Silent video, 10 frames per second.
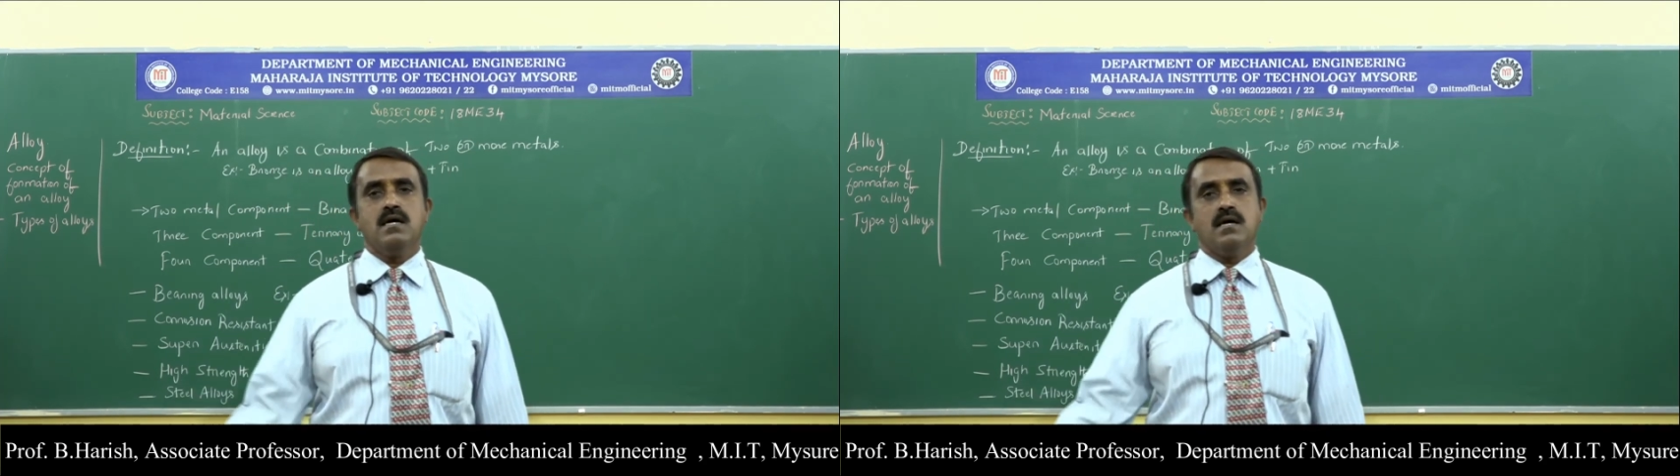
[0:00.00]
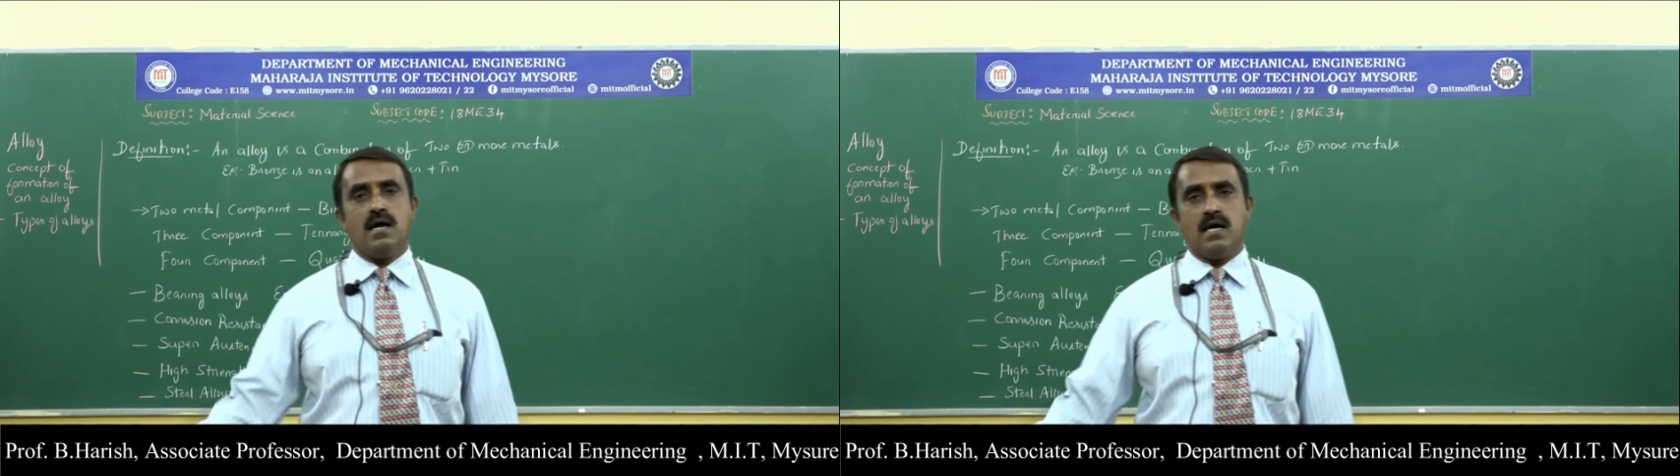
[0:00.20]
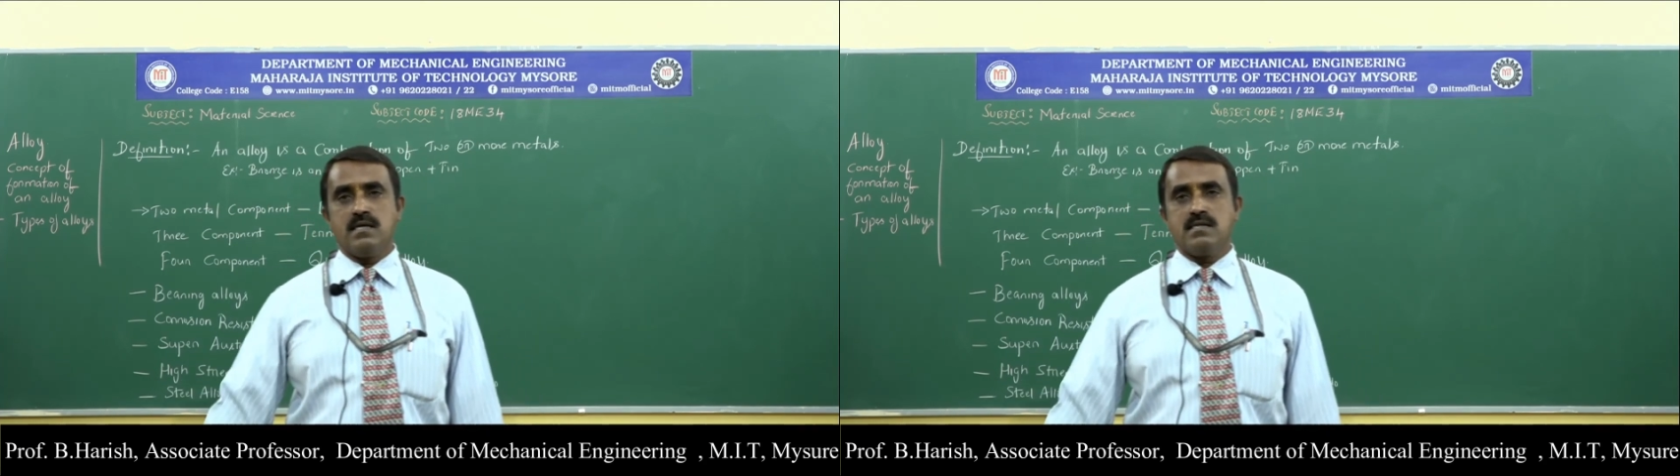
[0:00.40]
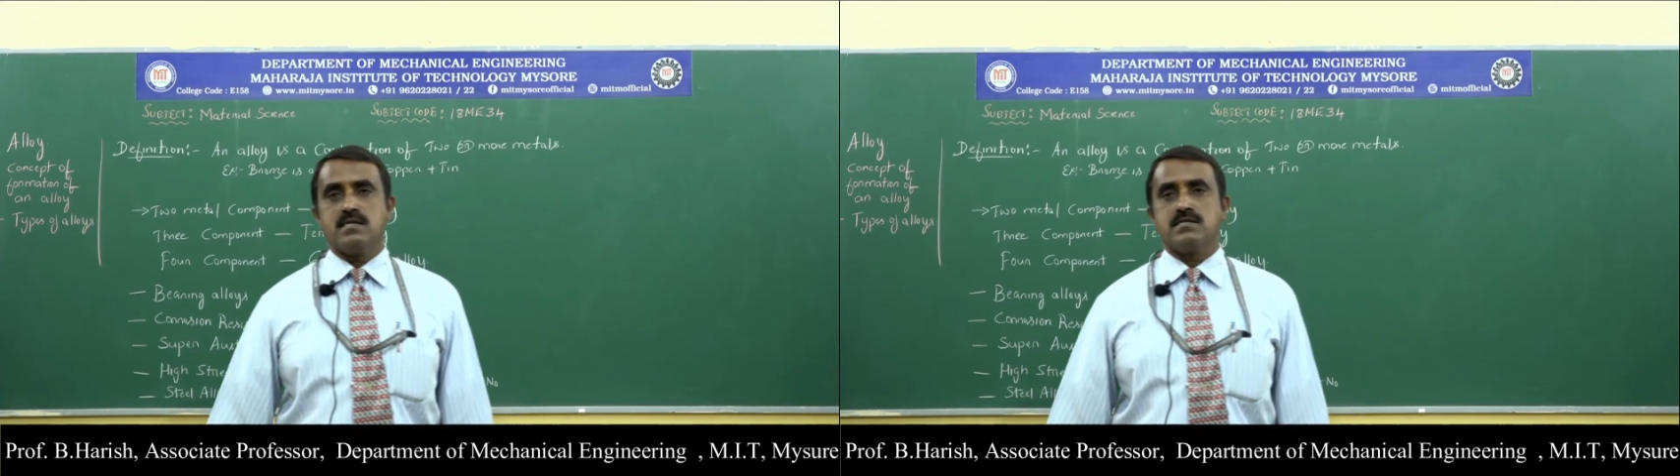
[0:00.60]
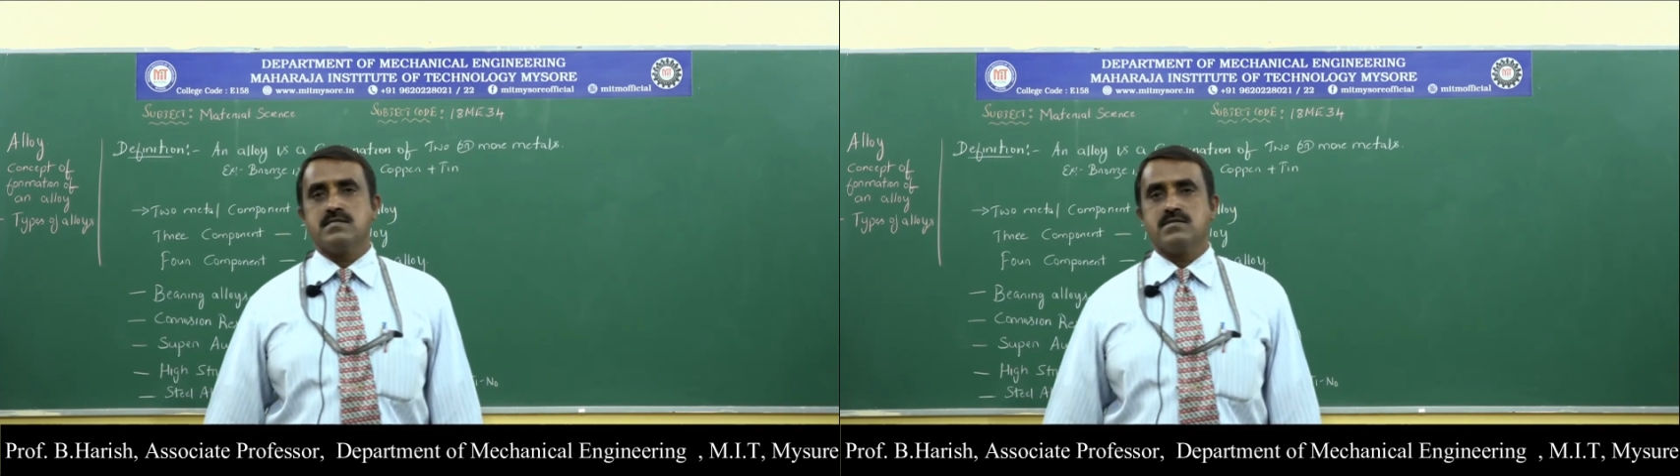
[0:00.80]
other
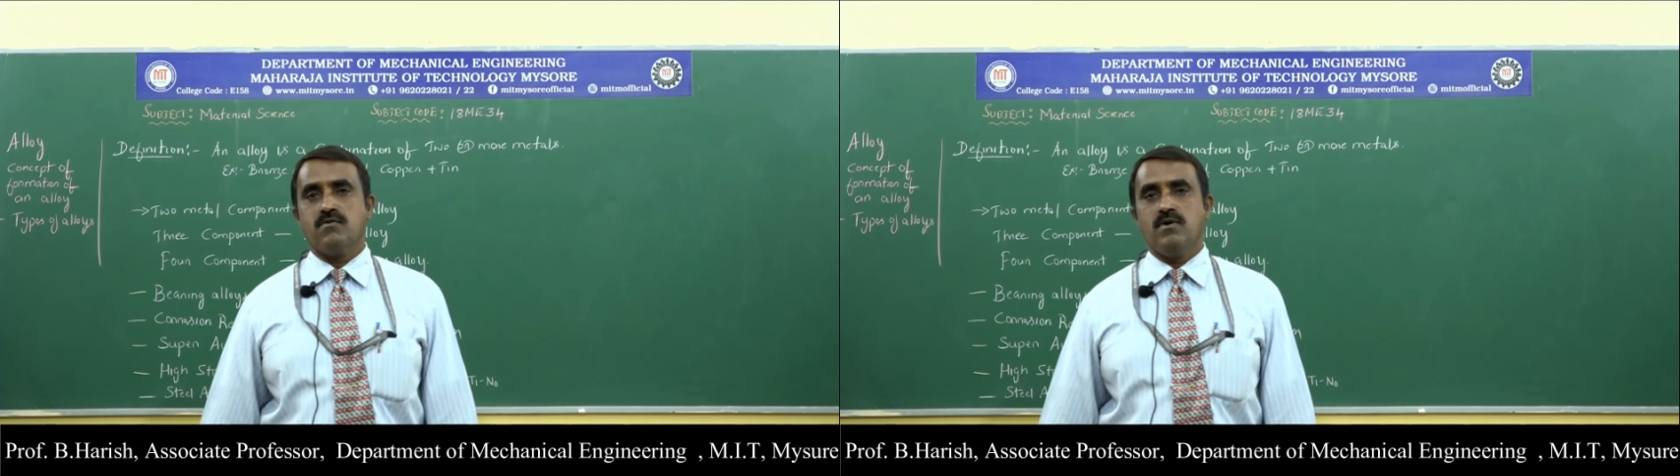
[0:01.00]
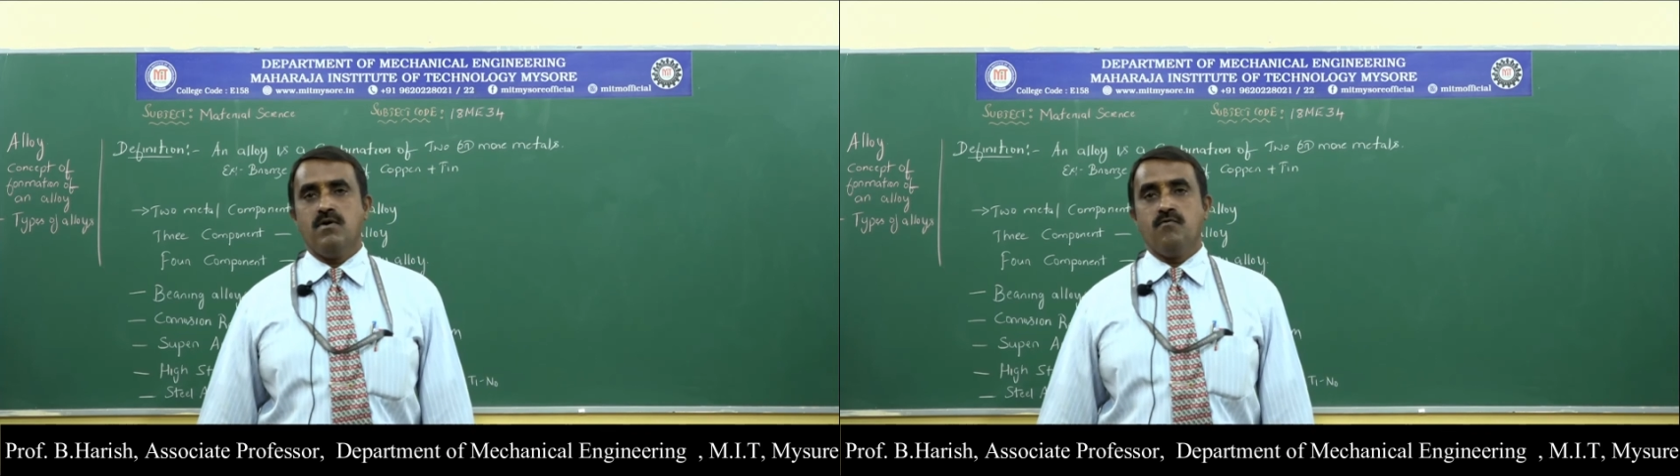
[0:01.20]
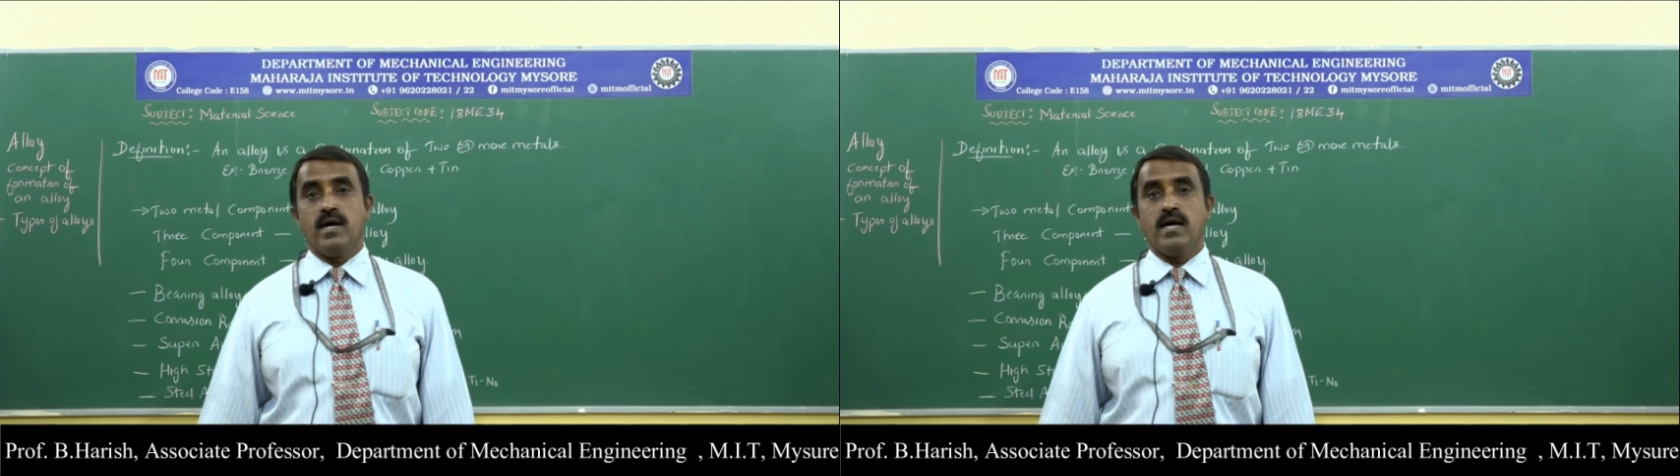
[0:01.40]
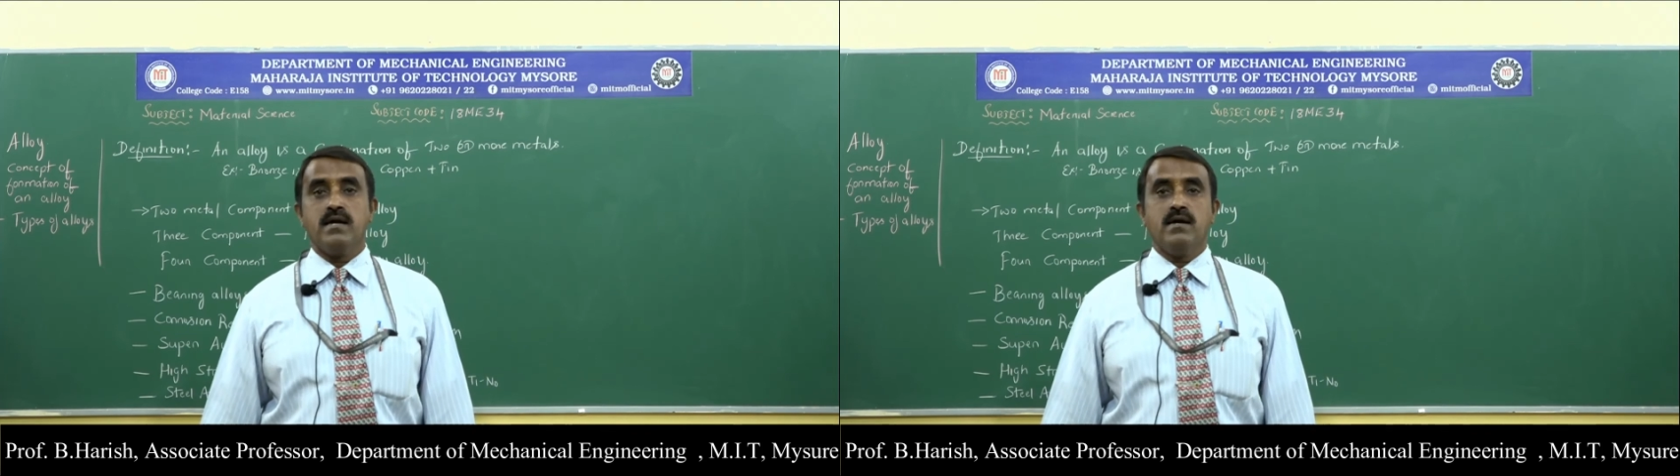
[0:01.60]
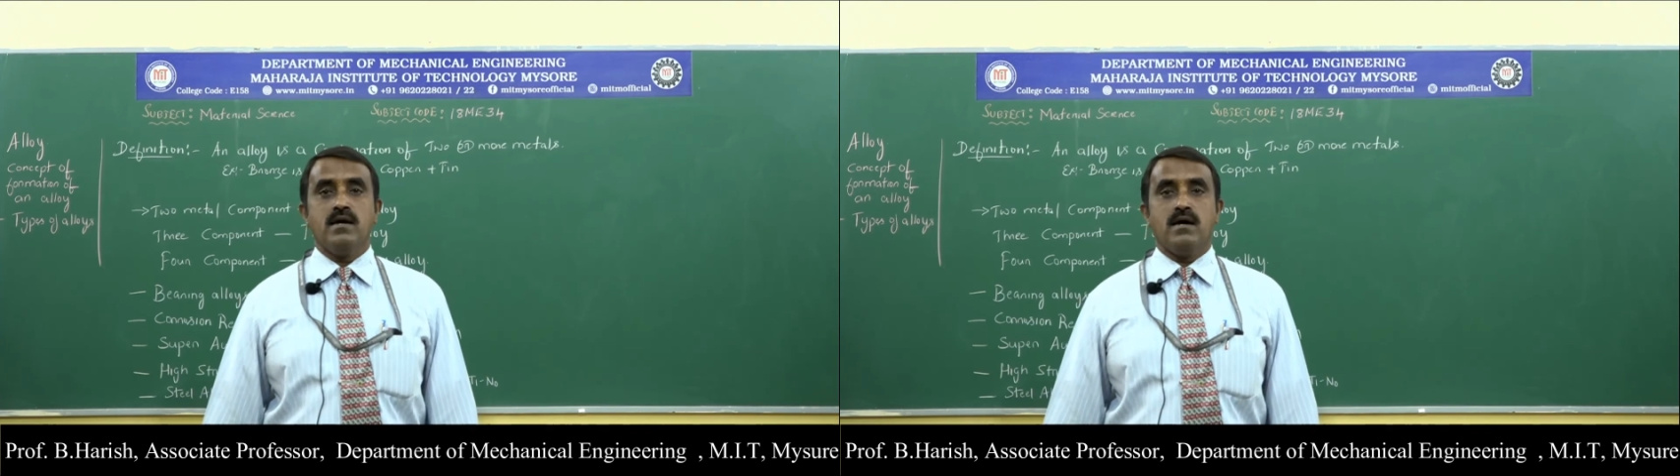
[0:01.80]
sessions where